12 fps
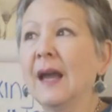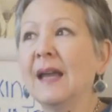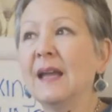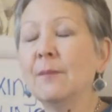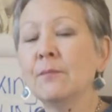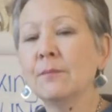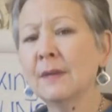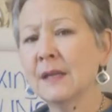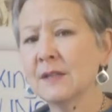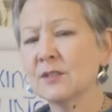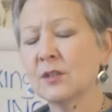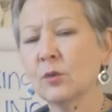It
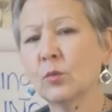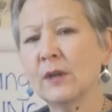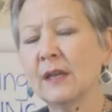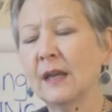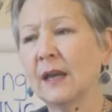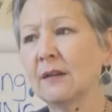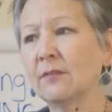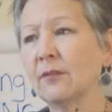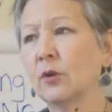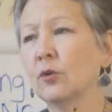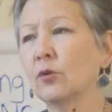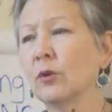means that we have
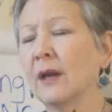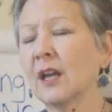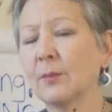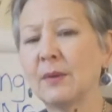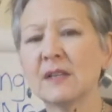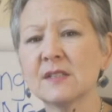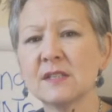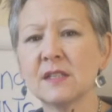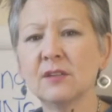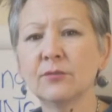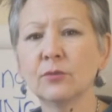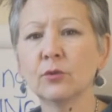all our
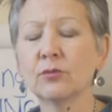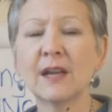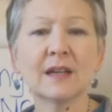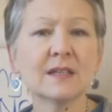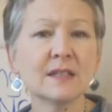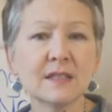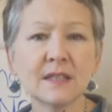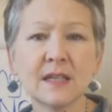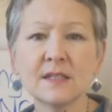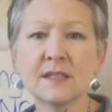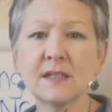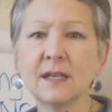capacity for reality
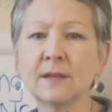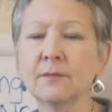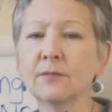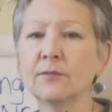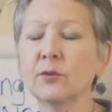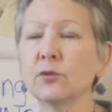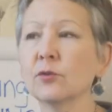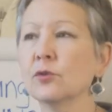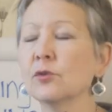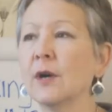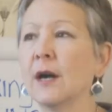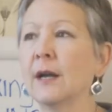testing,
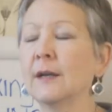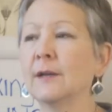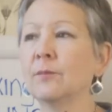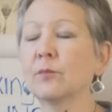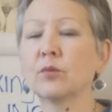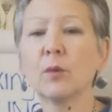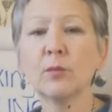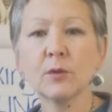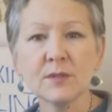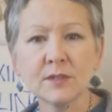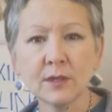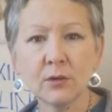for problem
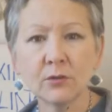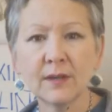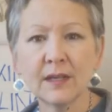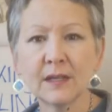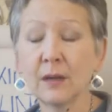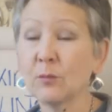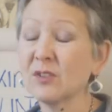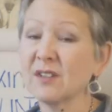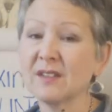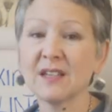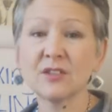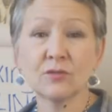solving, and which I
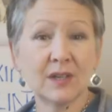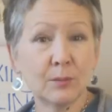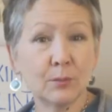think is really